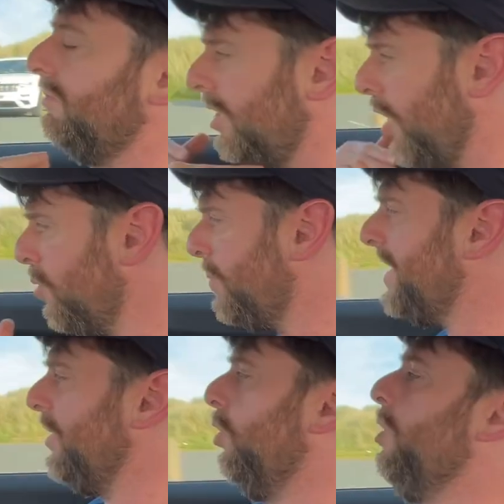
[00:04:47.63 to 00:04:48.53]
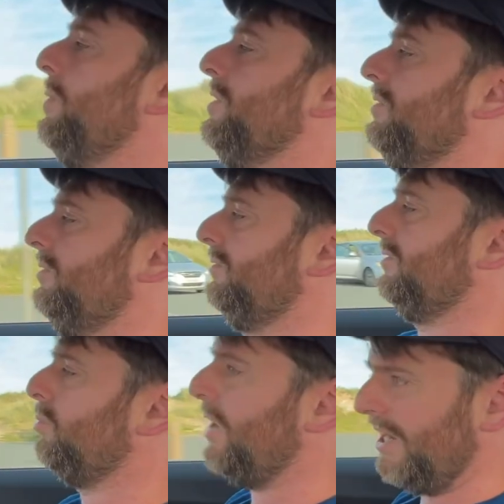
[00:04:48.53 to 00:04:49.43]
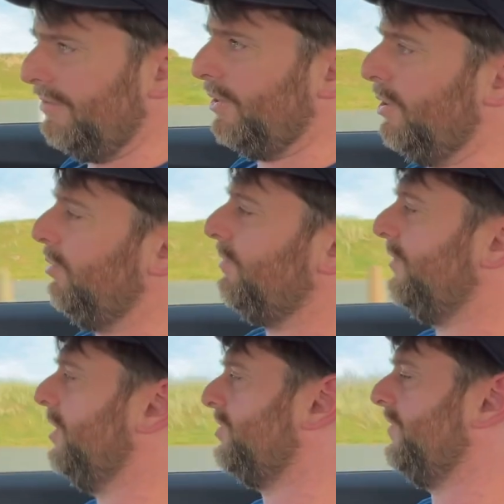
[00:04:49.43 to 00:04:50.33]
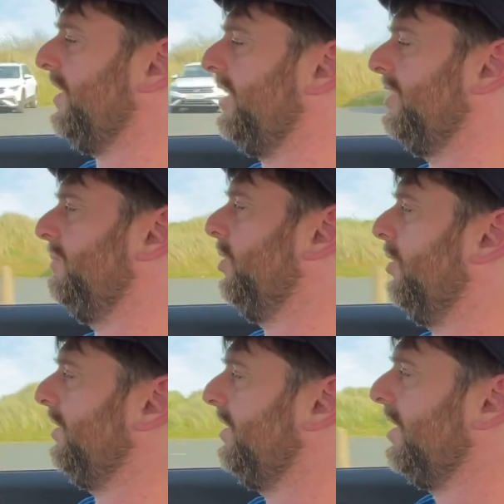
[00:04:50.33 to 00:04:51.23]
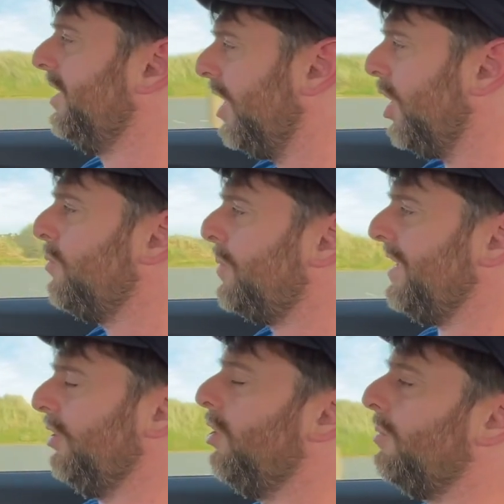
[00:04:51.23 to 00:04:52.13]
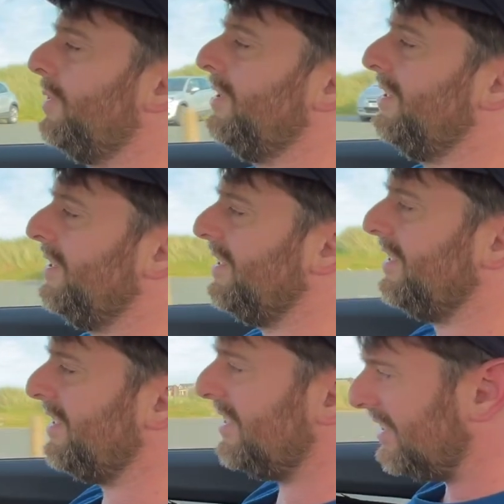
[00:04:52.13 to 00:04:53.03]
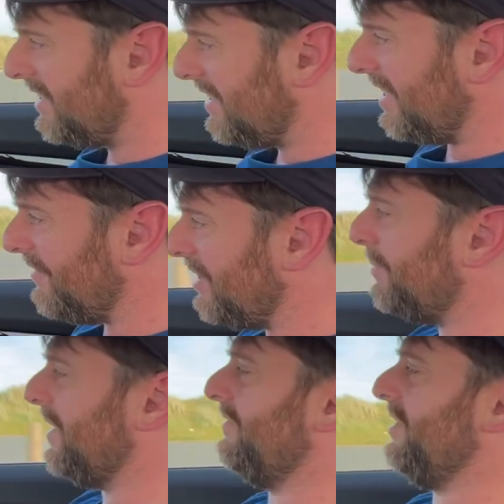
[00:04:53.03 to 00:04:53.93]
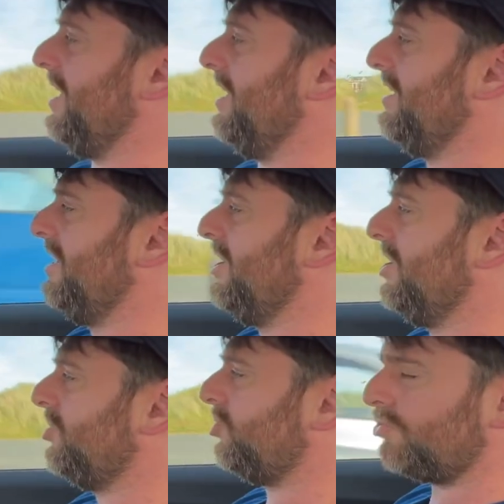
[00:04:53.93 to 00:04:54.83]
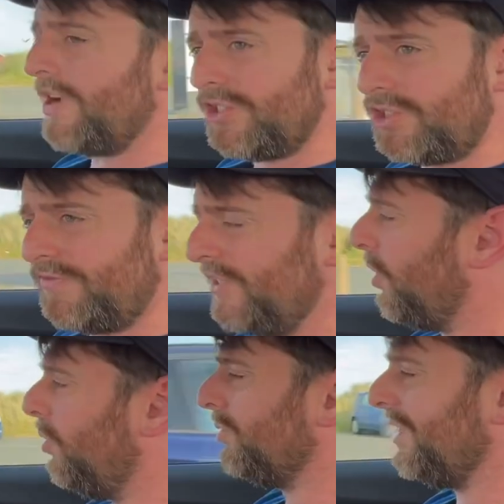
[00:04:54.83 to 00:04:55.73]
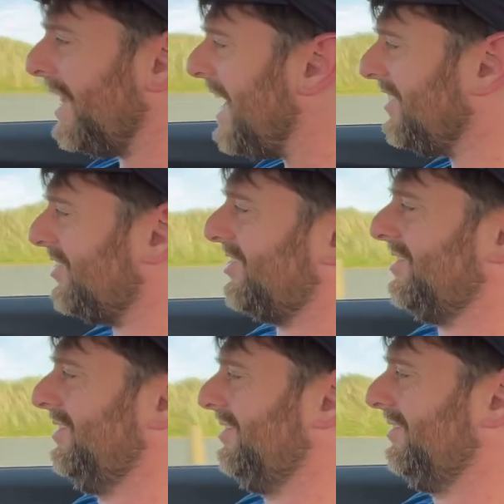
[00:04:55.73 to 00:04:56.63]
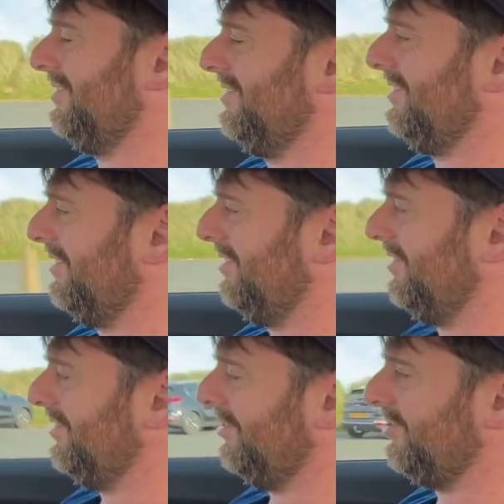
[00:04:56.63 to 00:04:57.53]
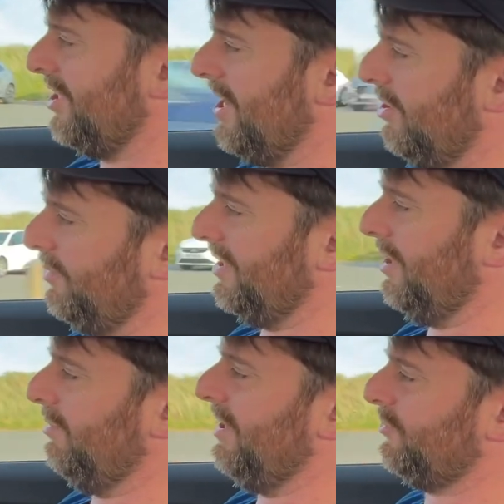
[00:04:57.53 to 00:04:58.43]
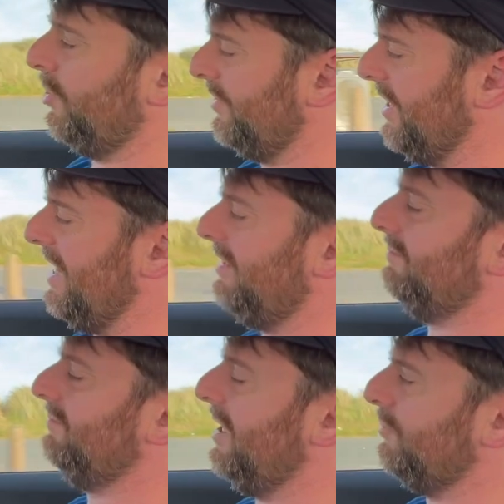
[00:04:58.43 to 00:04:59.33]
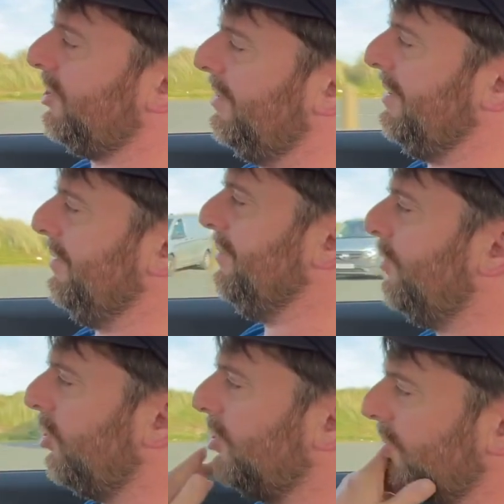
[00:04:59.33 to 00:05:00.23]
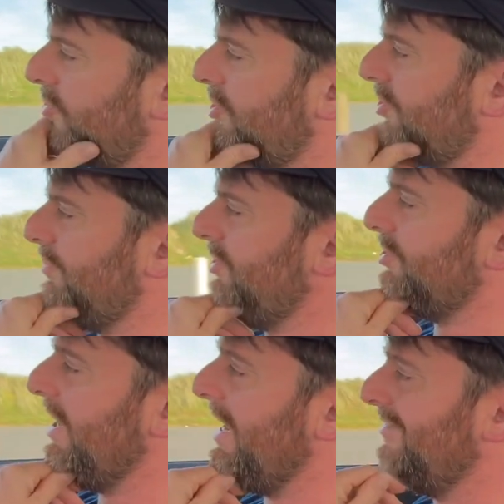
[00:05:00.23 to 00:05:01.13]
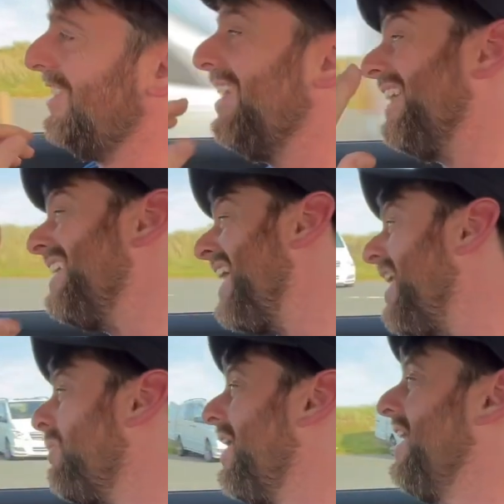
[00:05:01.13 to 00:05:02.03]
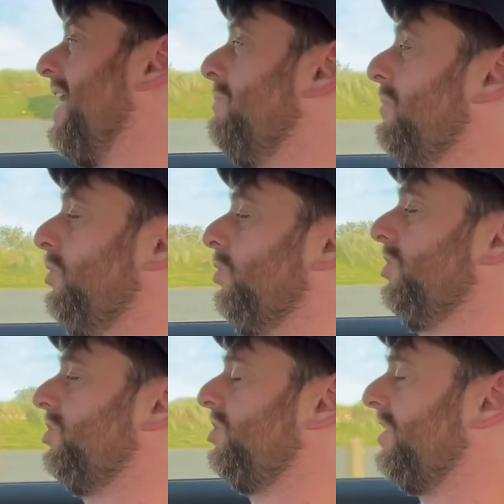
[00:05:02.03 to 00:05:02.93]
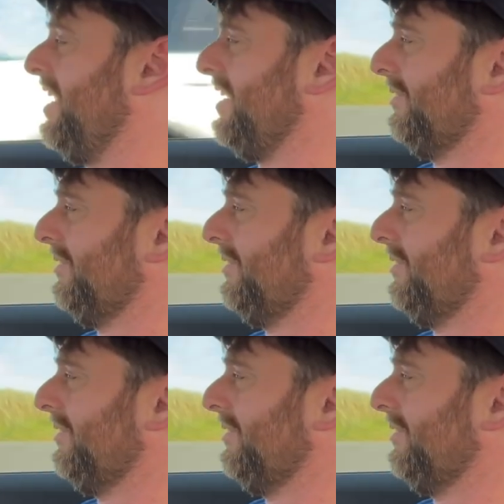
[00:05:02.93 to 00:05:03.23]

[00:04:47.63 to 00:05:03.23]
open it up, quiet road, first thing in the morning, open it up, give it a bit of a stretch of the old legs. So, you know, I've done that. I'm trying to be a bit more conscious of me driving, and now I am going to stick